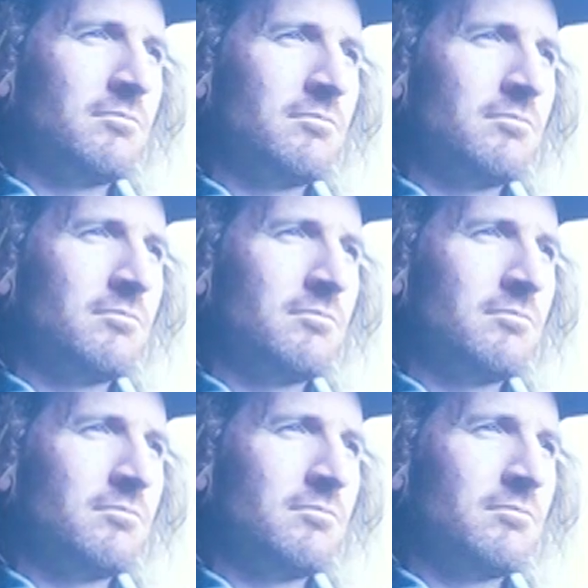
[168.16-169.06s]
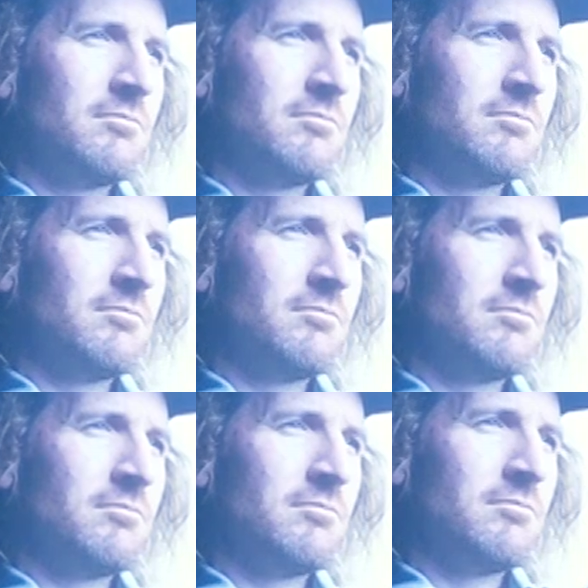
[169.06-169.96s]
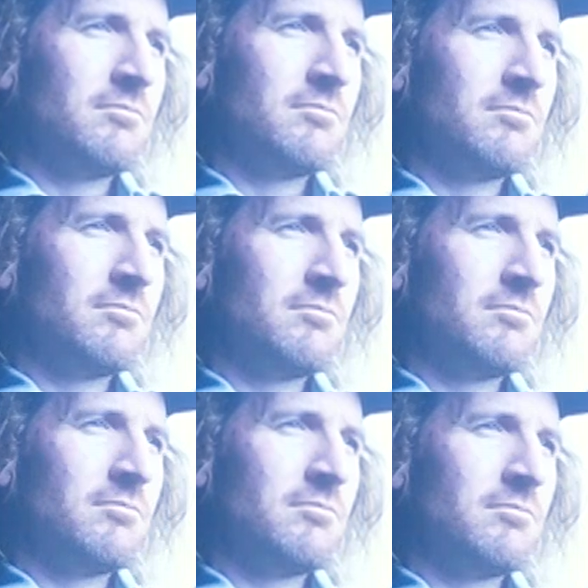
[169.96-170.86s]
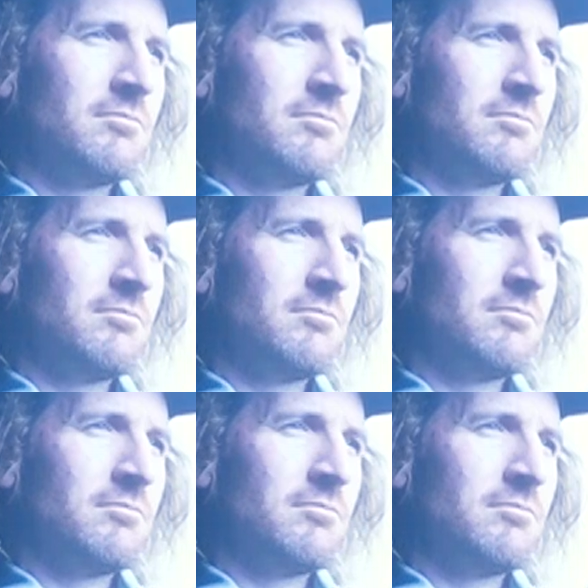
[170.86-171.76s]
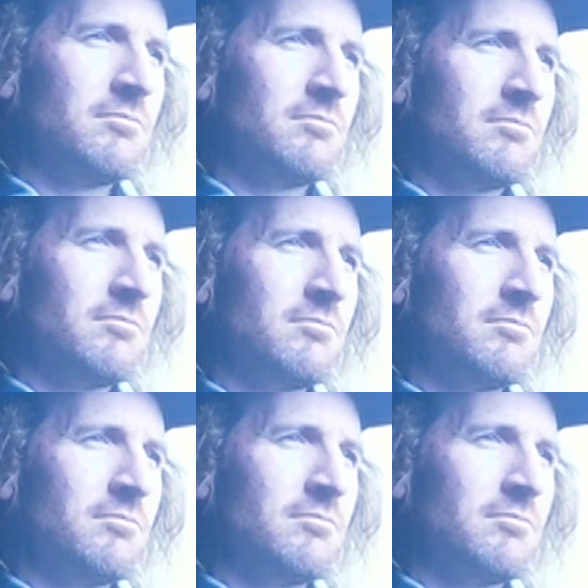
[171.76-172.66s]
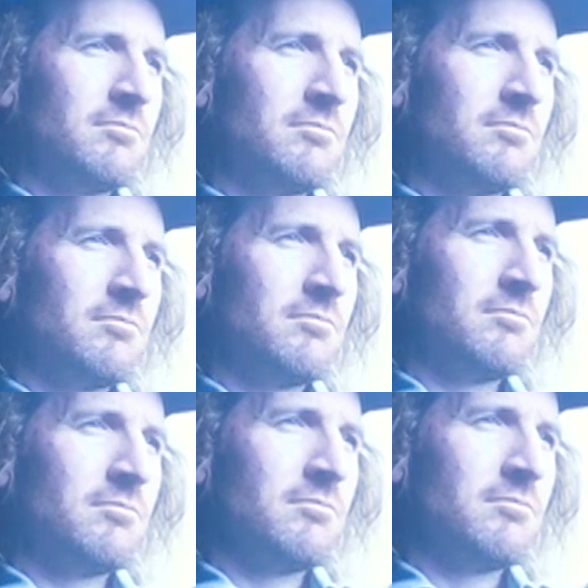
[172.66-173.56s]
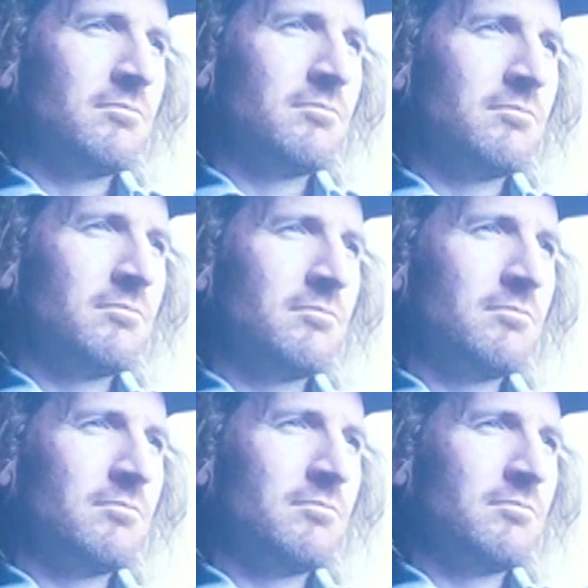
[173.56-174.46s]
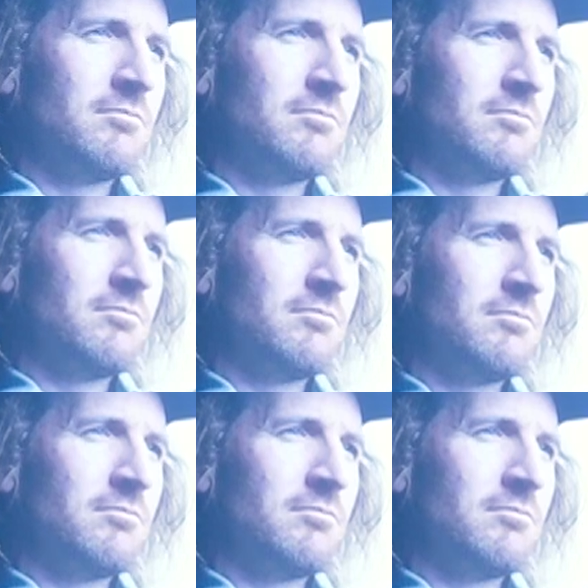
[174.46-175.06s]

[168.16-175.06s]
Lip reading: This person isn't speaking.